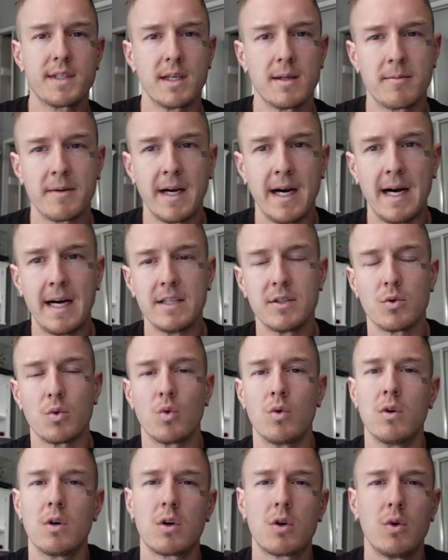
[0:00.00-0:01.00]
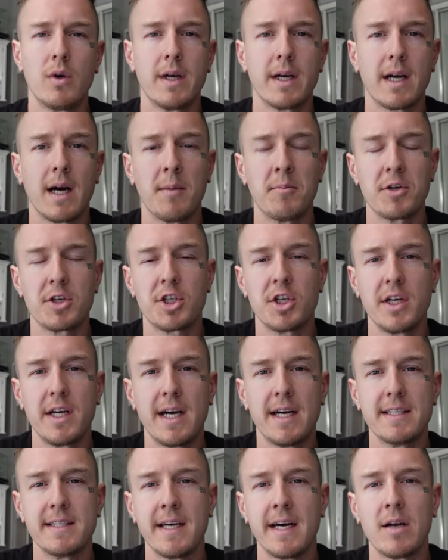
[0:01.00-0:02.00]
up guys, real quick I'm going to show you
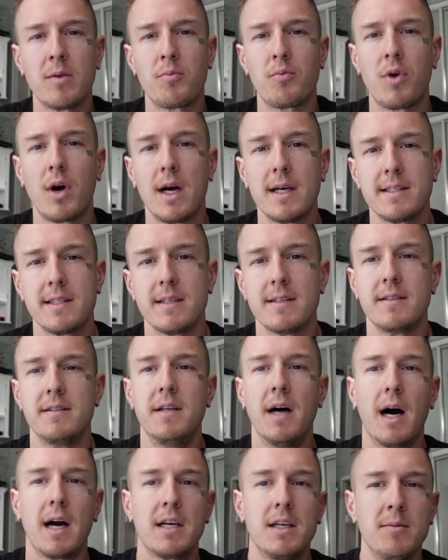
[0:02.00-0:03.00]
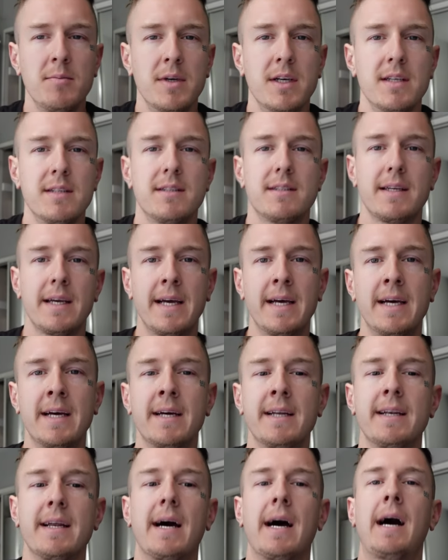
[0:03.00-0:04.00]
guys how to process documents
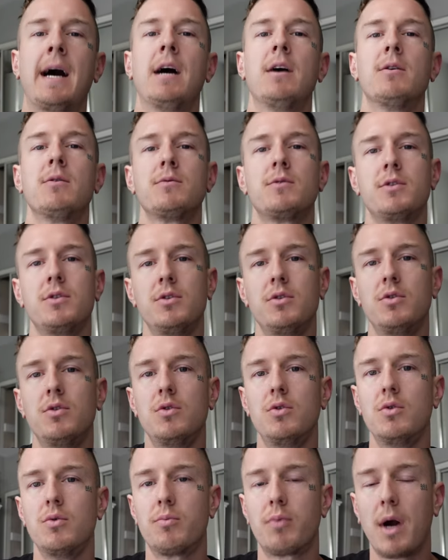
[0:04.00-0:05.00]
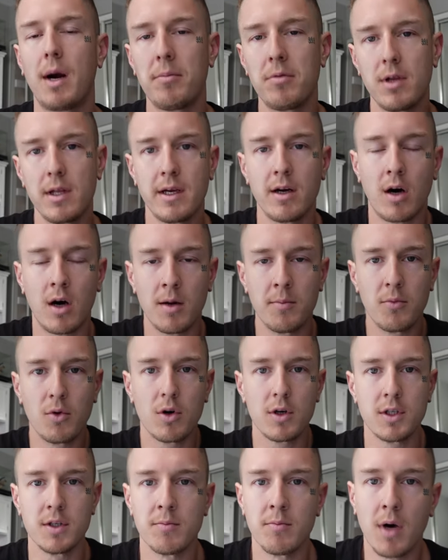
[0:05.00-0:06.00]
and how to properly
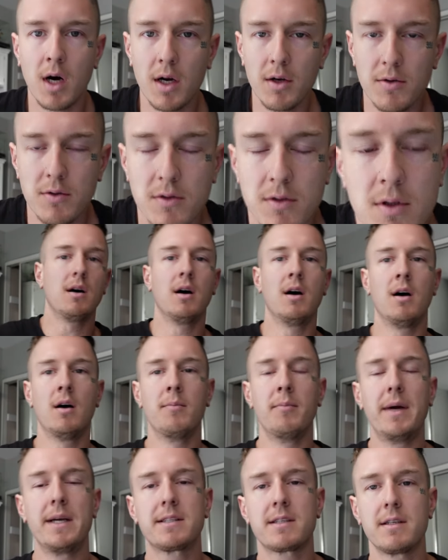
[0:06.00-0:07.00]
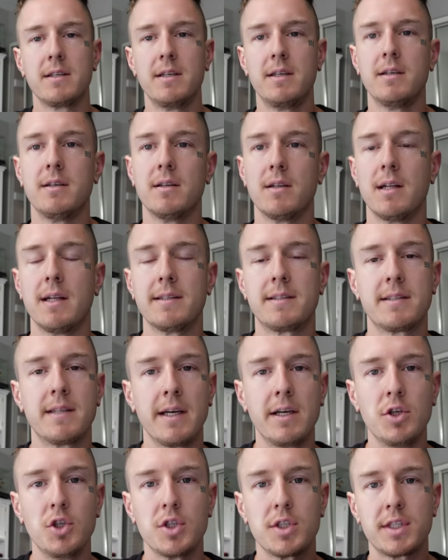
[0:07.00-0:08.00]
onboard your model. Uh, basically let's
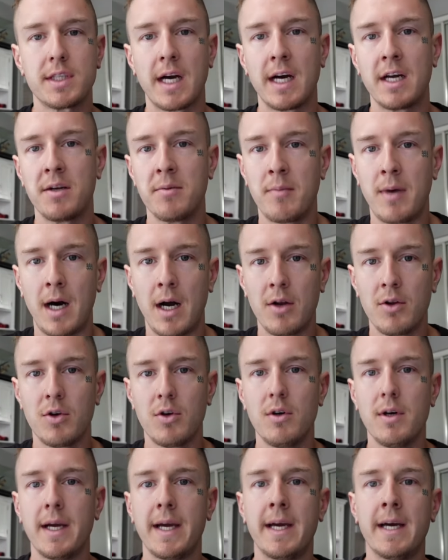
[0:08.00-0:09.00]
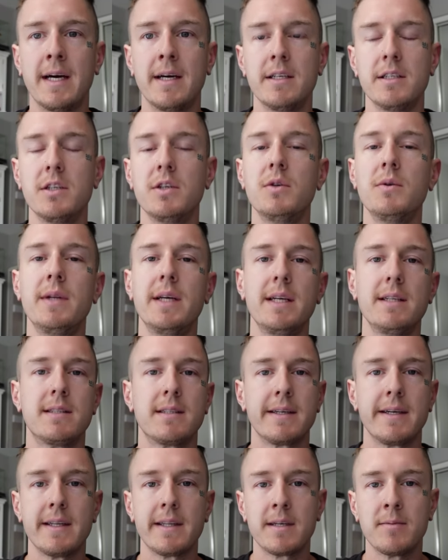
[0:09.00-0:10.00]
say you just signed a model and you need
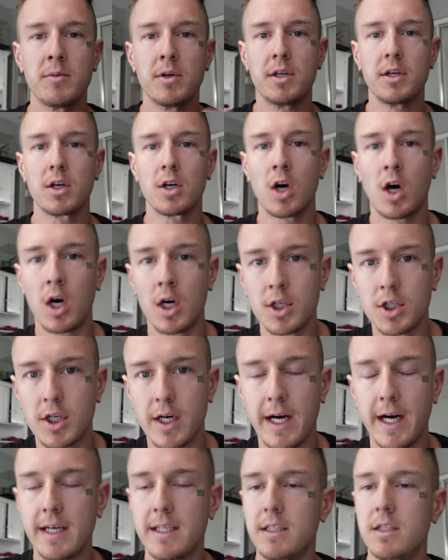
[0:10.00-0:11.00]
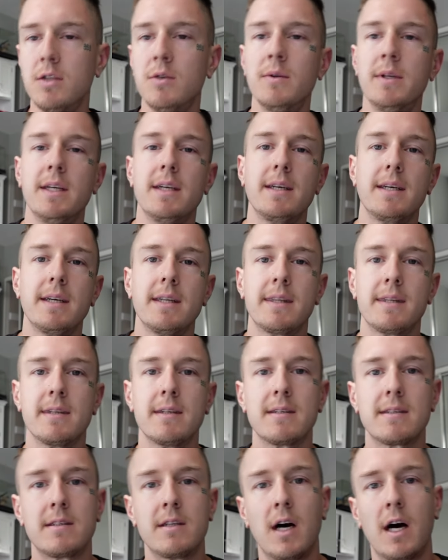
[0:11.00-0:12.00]
to get them under contract, you need to get
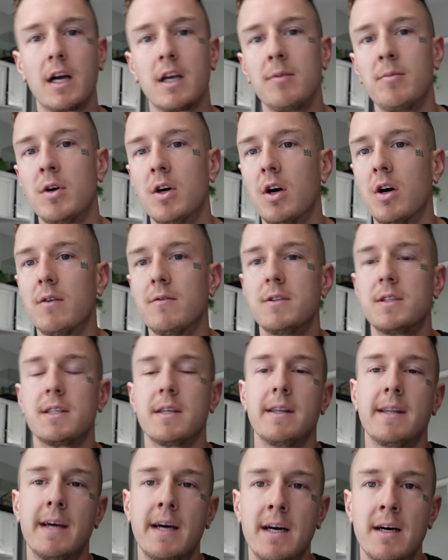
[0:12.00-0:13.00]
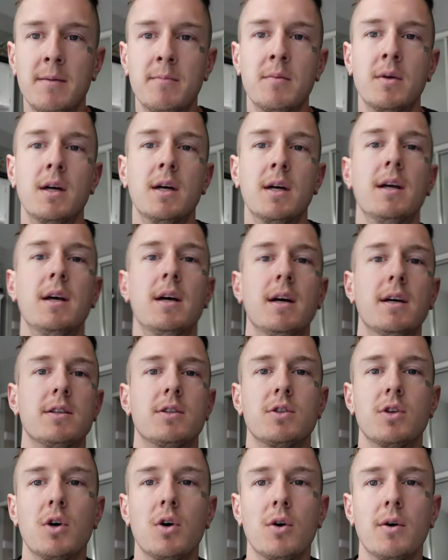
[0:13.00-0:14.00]
this document over to them
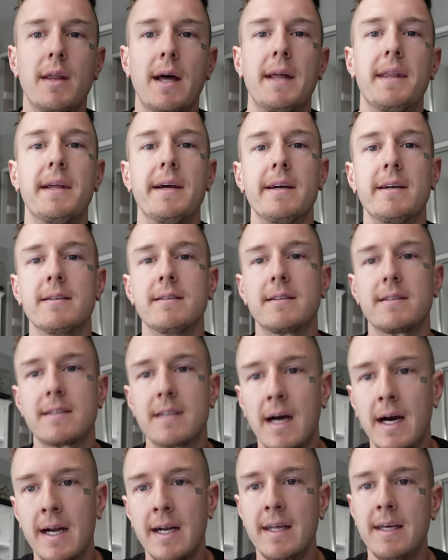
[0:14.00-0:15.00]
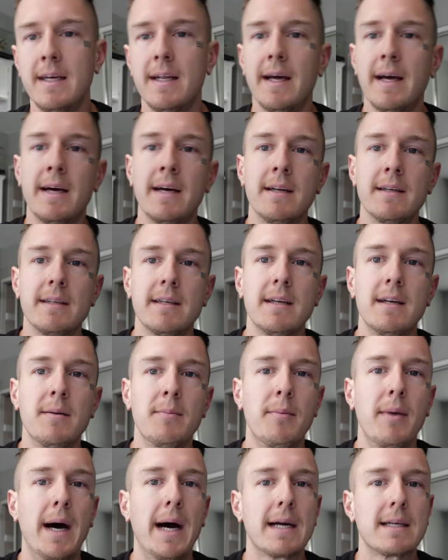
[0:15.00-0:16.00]
so that they can sign it and get it
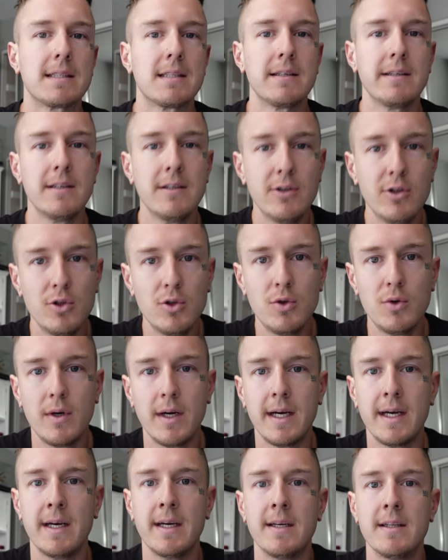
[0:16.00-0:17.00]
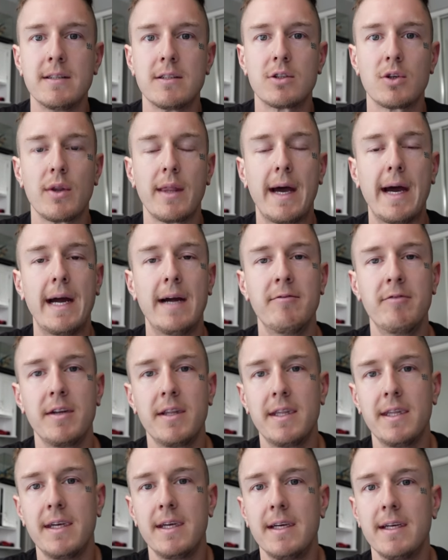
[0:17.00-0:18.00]
back to you and so that
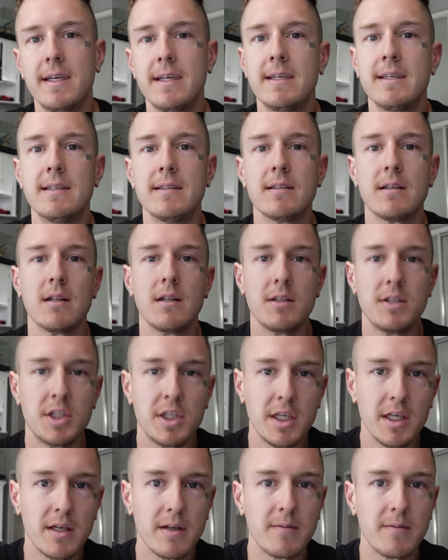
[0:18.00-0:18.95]
everything is legit.